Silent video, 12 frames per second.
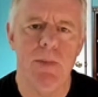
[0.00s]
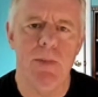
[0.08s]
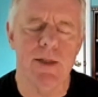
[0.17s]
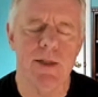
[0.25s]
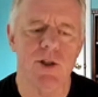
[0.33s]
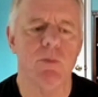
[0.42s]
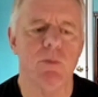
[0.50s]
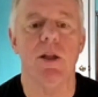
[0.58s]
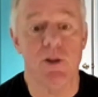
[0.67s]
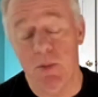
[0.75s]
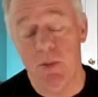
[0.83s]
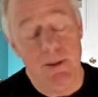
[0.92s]
It's something
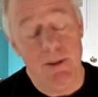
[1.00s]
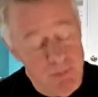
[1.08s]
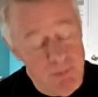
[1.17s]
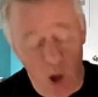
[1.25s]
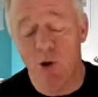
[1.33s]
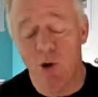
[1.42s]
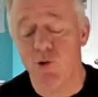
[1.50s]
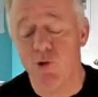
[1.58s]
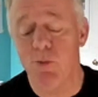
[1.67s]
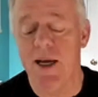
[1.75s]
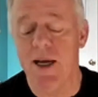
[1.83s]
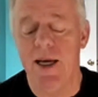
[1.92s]
that's been going through
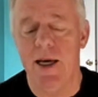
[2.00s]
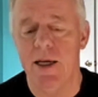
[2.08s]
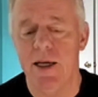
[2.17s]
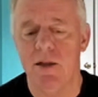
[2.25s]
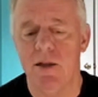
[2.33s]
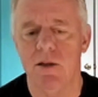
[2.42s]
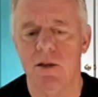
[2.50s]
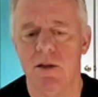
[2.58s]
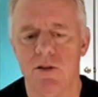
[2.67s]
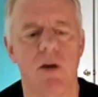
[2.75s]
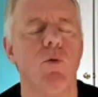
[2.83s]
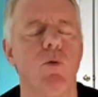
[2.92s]
my head.
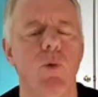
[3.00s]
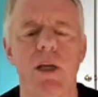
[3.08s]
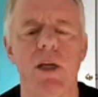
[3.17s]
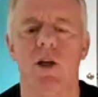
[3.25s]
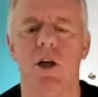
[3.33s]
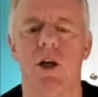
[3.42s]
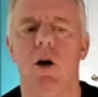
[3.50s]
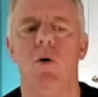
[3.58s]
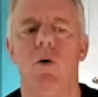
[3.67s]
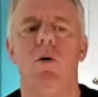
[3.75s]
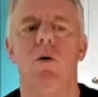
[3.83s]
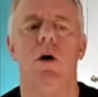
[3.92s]
several weeks
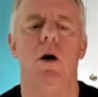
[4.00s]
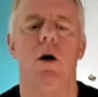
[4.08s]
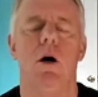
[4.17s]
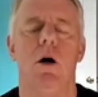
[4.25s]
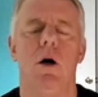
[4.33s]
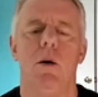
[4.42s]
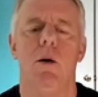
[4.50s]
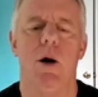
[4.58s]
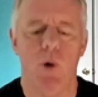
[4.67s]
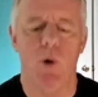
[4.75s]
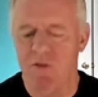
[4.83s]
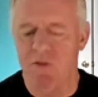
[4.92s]
ago, my
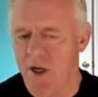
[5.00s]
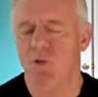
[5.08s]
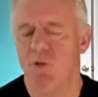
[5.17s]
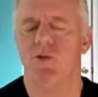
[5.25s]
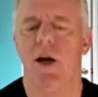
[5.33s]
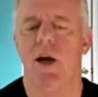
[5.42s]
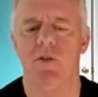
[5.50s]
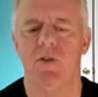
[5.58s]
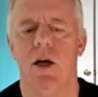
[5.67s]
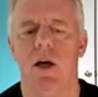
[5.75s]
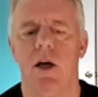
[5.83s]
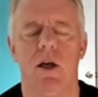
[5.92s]
wife and I were traveling
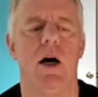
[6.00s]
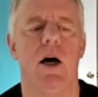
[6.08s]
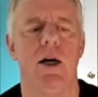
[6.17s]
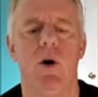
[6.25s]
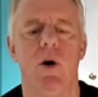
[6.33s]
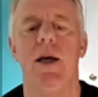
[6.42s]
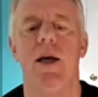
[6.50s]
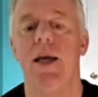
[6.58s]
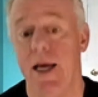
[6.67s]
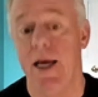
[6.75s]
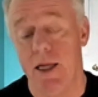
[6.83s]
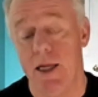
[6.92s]
on the highway
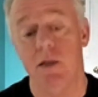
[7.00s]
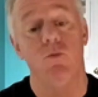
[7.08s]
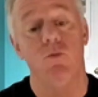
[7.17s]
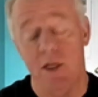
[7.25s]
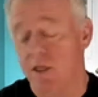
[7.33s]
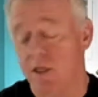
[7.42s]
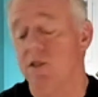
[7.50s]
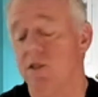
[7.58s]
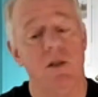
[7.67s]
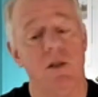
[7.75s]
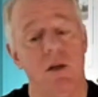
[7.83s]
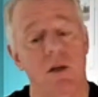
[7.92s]
and witnessed
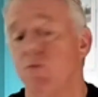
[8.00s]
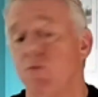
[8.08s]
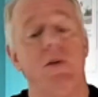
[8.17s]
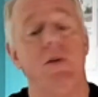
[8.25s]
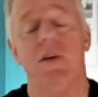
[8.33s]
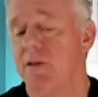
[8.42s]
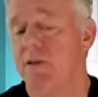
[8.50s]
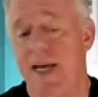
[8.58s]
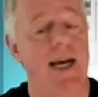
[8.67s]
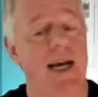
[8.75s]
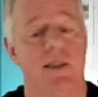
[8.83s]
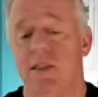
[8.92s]
a horrific
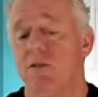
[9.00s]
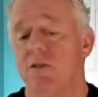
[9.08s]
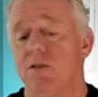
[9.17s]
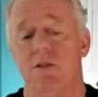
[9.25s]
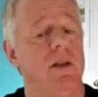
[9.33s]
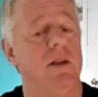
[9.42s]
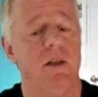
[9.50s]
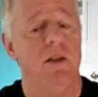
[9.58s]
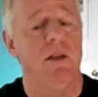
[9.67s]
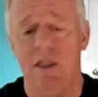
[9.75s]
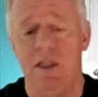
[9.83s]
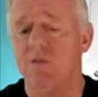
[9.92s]
accident
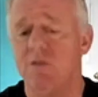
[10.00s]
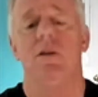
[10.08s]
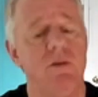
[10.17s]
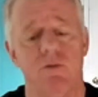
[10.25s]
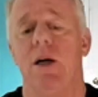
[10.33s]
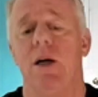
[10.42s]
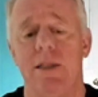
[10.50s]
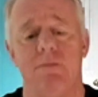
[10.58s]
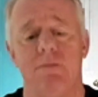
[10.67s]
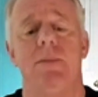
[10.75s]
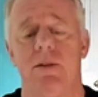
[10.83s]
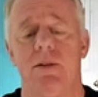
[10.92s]
literally right
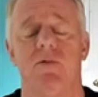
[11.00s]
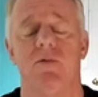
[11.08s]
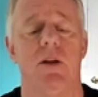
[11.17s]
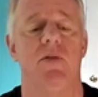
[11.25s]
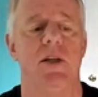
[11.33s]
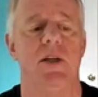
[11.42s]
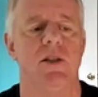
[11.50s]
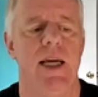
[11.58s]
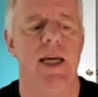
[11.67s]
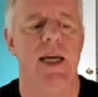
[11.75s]
in front of us.